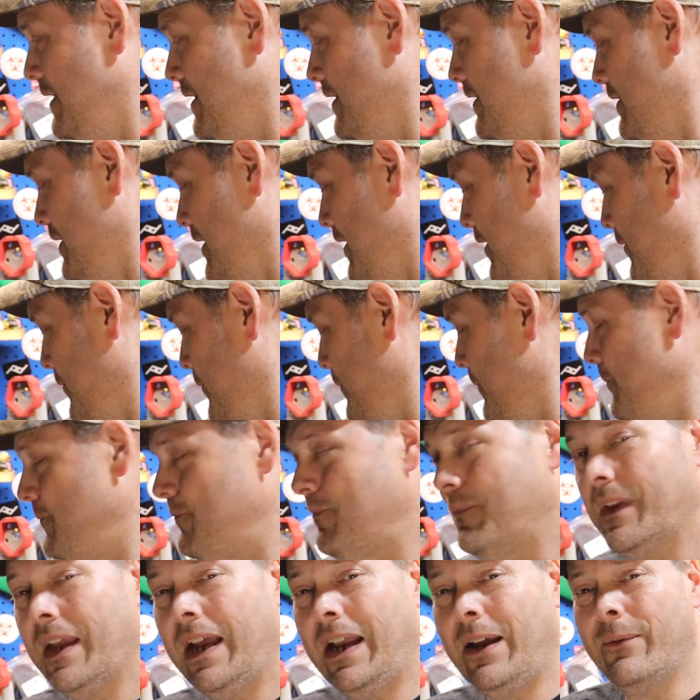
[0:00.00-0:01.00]
So
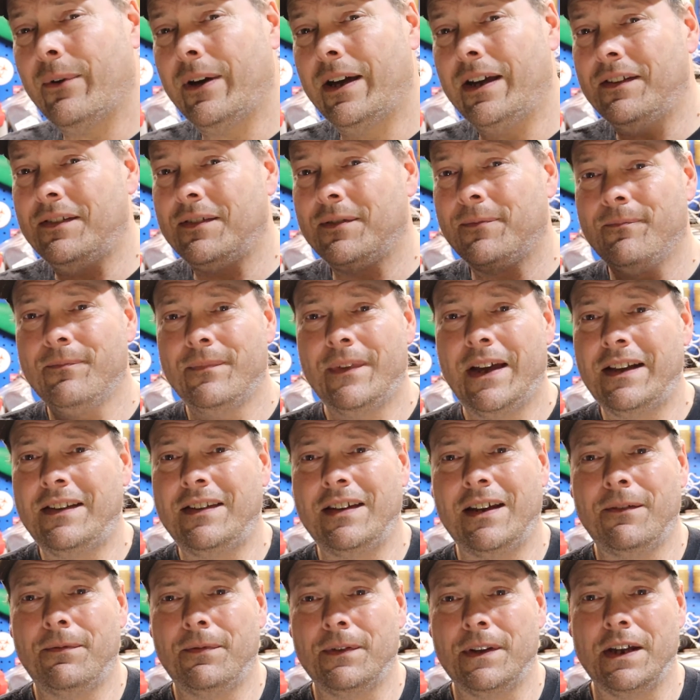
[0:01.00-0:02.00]
anyways, that's
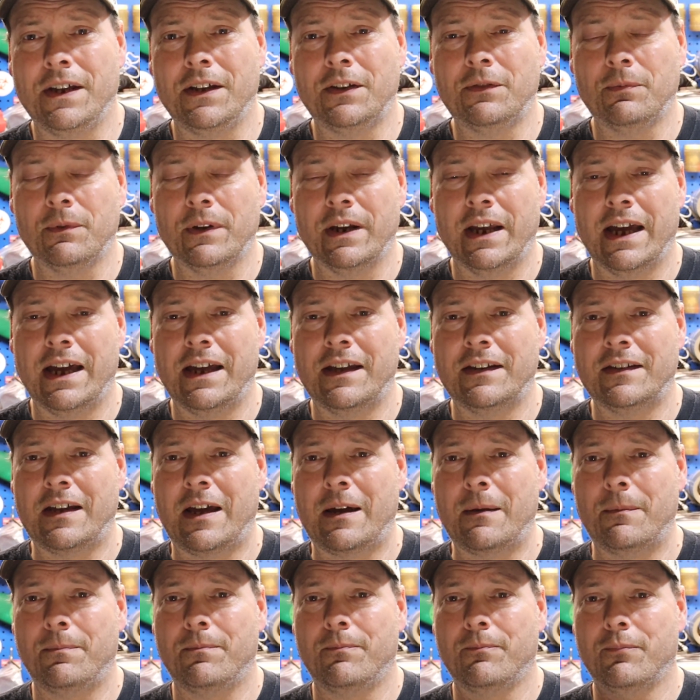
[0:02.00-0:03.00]
it for this one, guys.
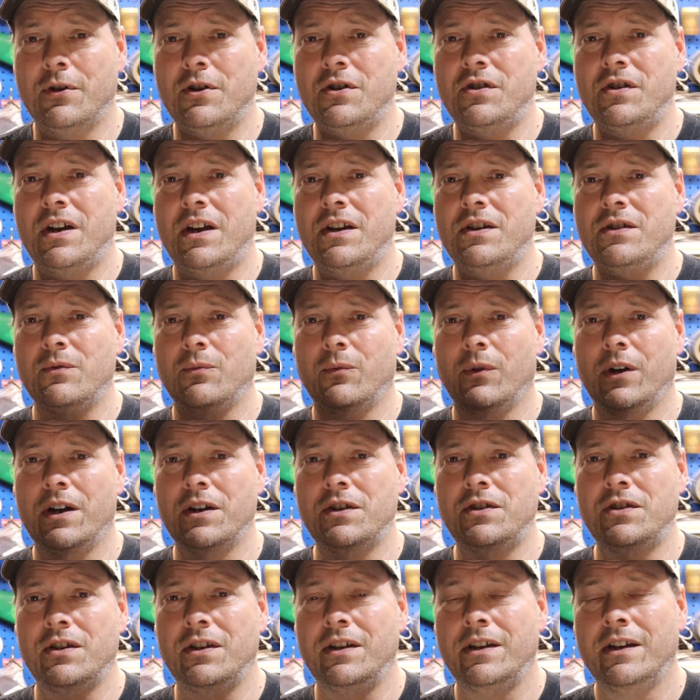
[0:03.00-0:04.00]
I appreciate you
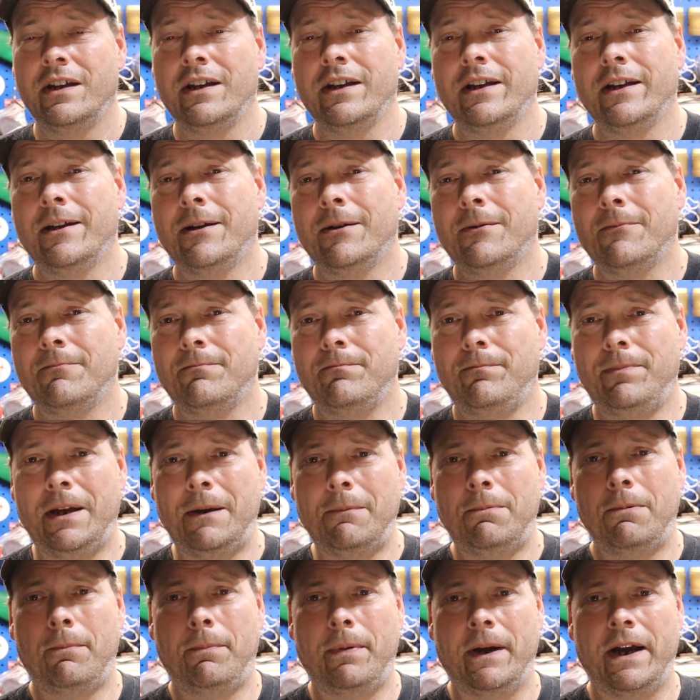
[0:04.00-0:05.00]
watching.
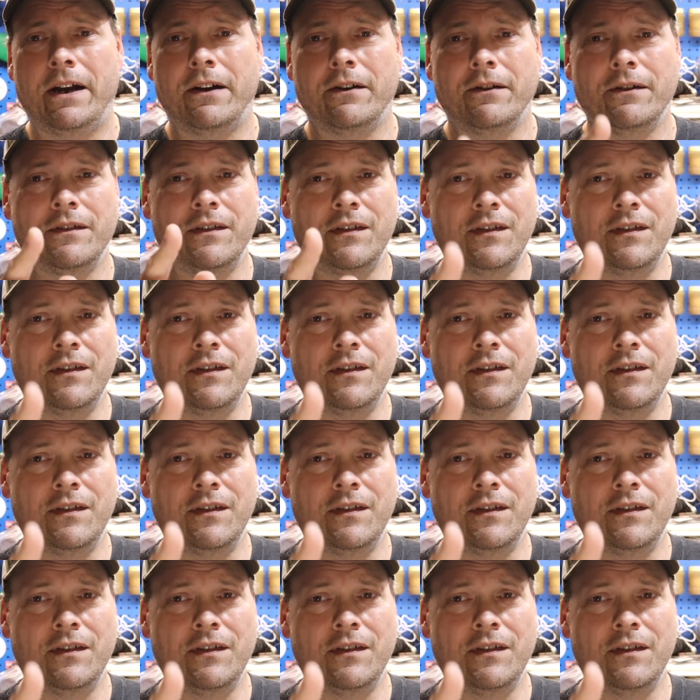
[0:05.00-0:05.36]
Be prepared.